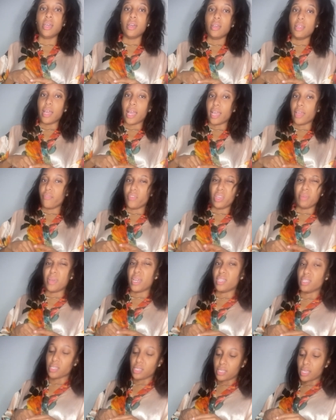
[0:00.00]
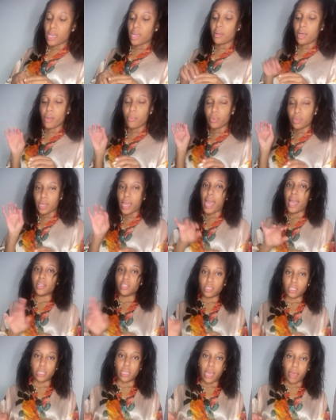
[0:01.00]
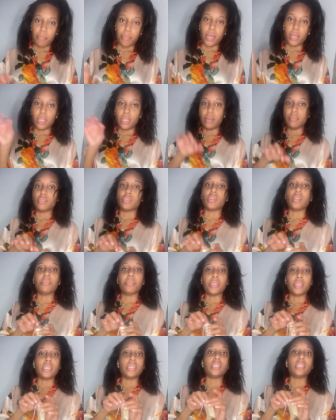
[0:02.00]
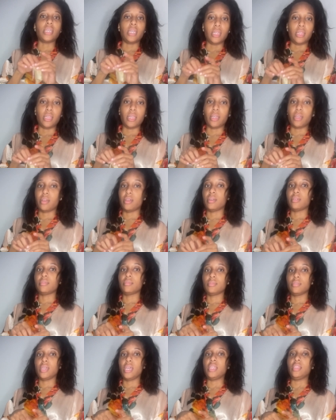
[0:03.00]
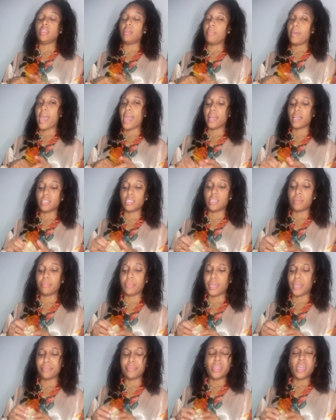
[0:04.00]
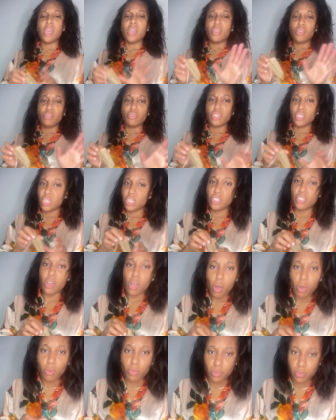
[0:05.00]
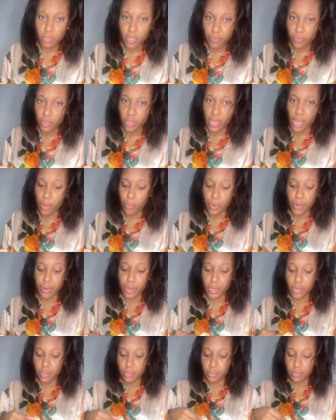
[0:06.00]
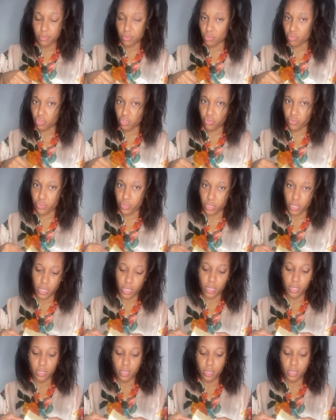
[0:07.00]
Like if anybody does that, I would actually have my gloves on and put this in there in the packaging. But you should get your own if you're that worried, truthfully.